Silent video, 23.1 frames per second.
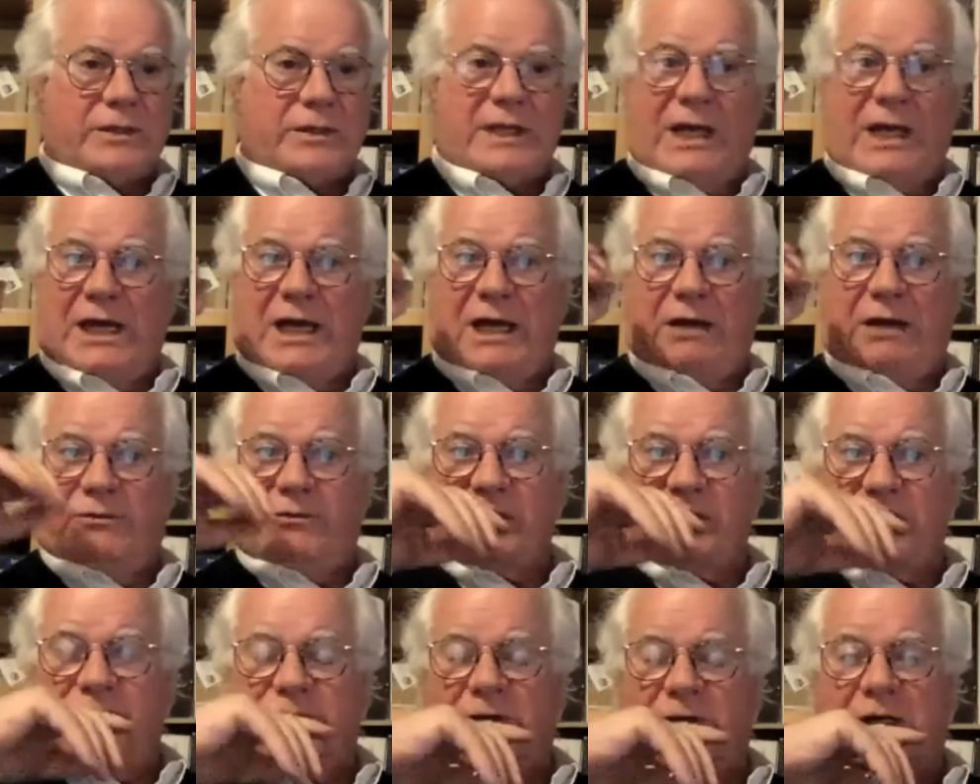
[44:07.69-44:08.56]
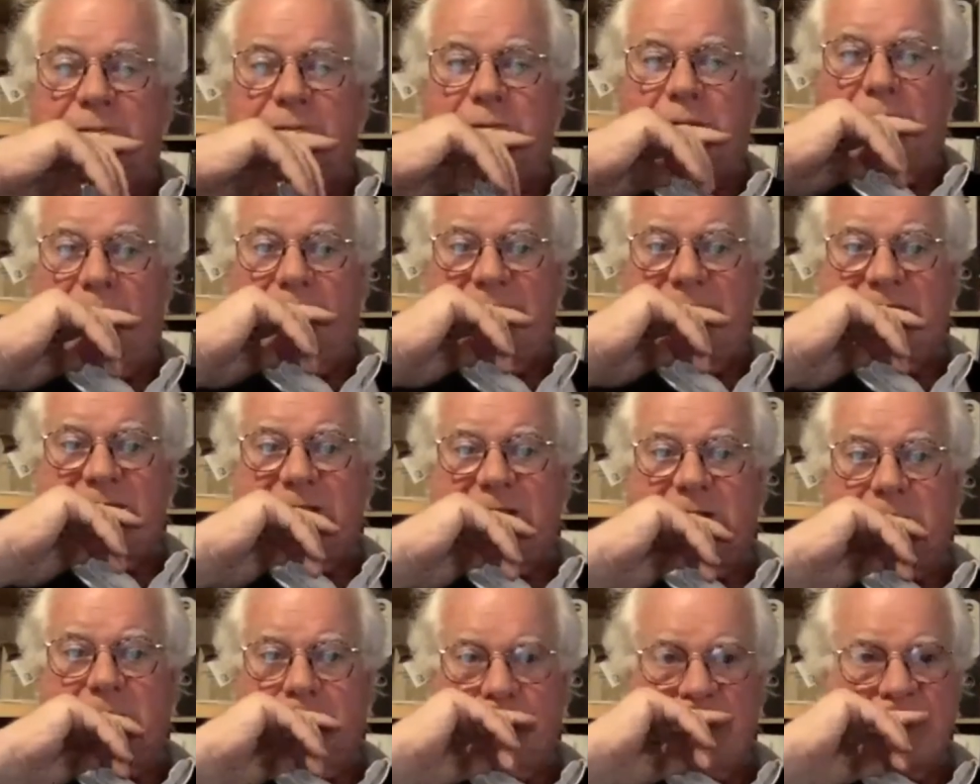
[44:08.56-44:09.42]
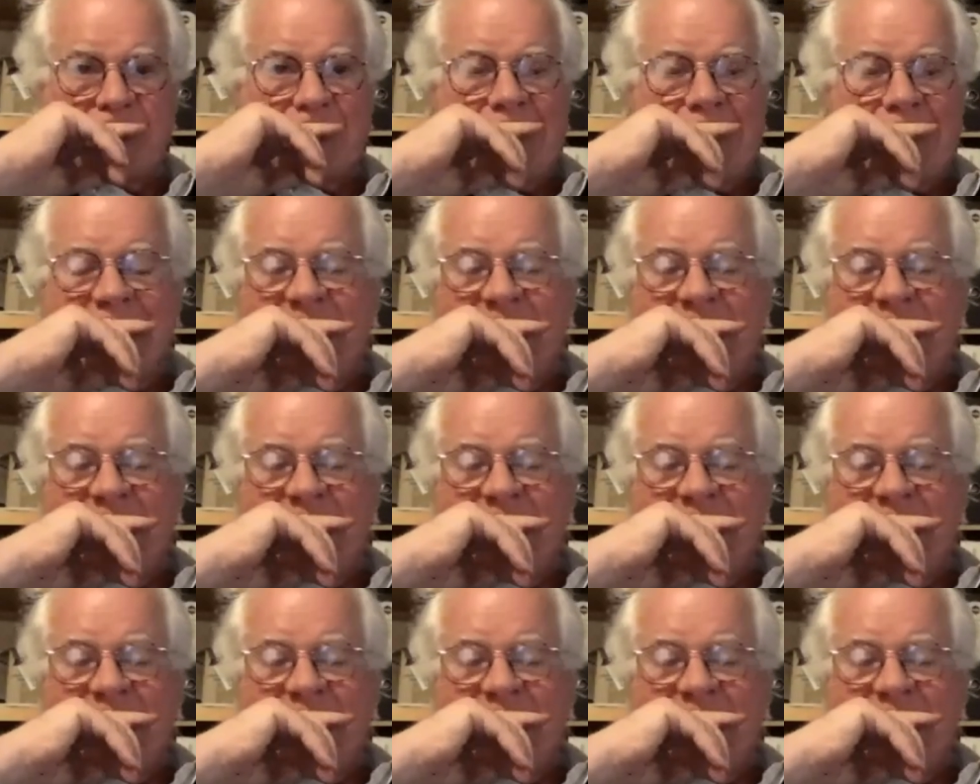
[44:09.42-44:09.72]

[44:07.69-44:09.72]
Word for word: there, have some 5.1 systems.